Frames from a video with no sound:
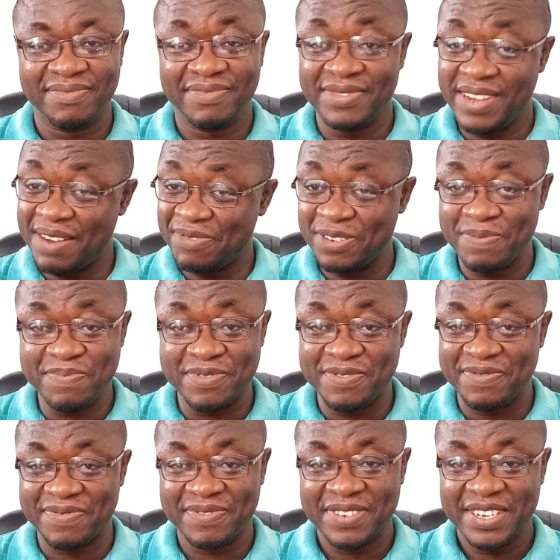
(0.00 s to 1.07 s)
You have to
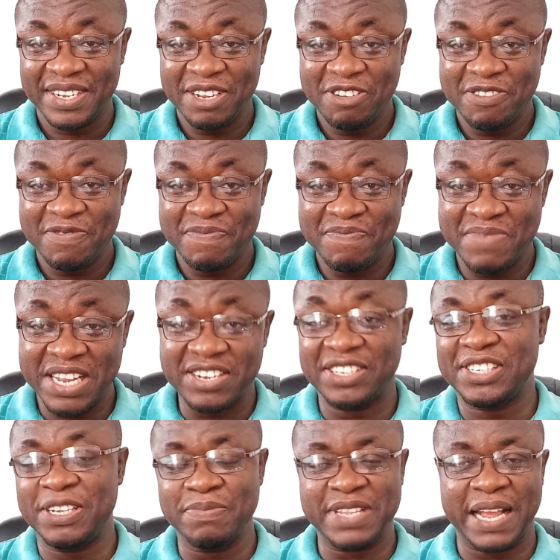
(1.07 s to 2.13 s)
prove.
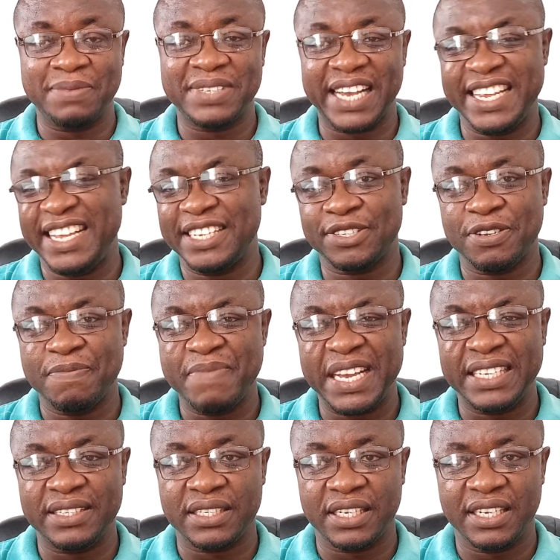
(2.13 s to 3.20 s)
Because sometimes I hear some
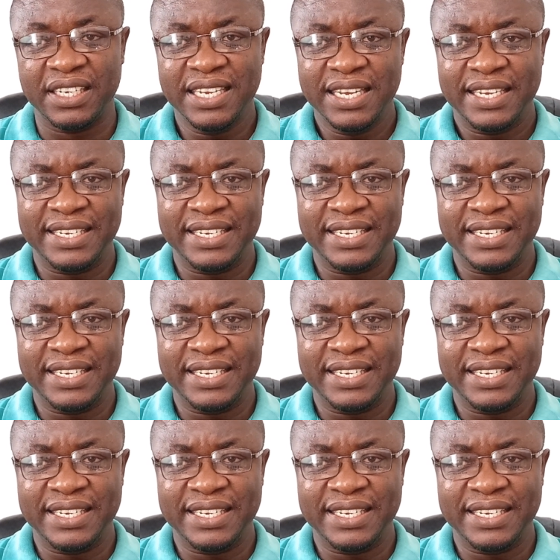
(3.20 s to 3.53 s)
men say,